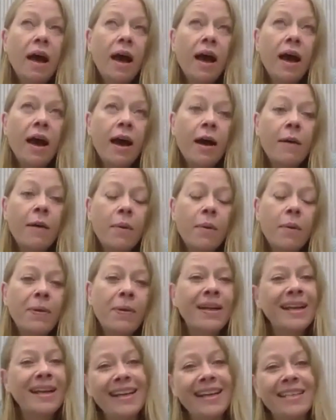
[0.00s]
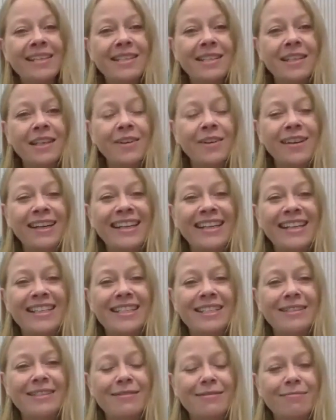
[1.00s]
But it is, you know, it
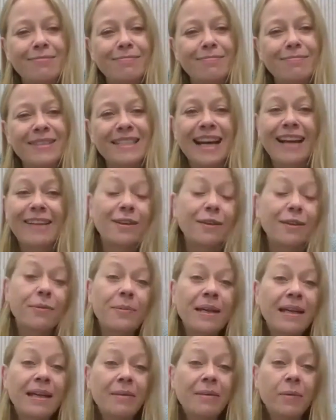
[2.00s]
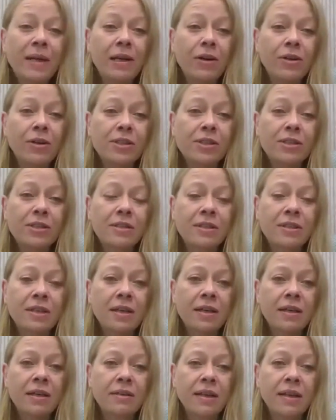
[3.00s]
is sad that we lost
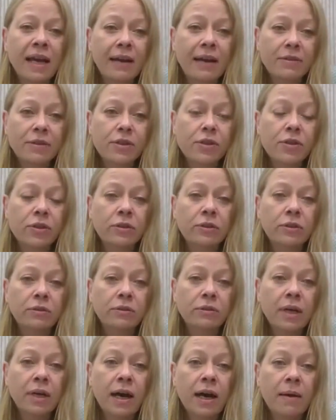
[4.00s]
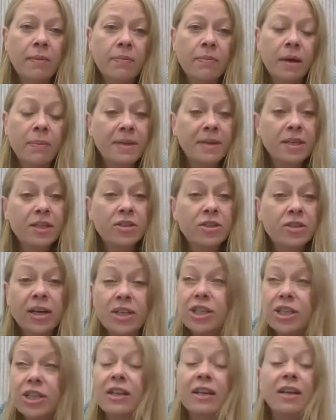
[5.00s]
the council
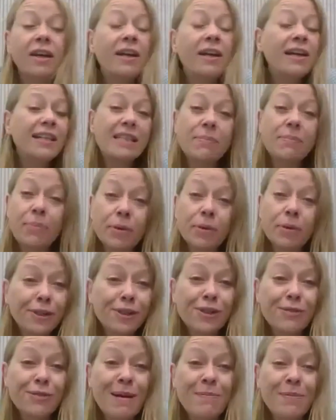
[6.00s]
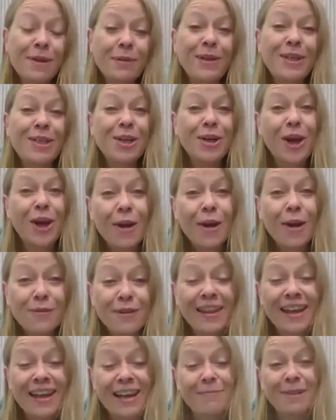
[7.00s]
administration. It's important to remember that we took
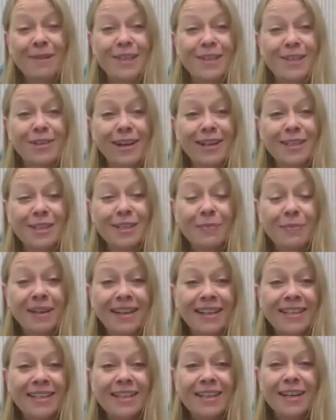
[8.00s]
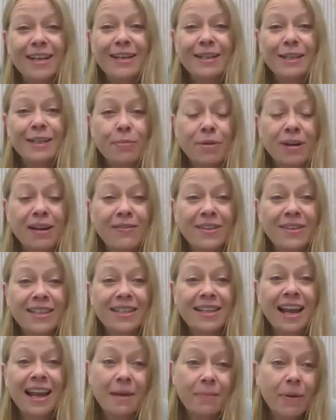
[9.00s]
over that administration because the
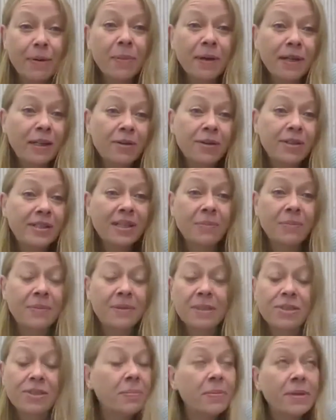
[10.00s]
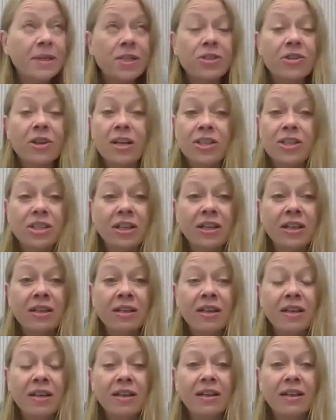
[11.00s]
previous Labour minority administration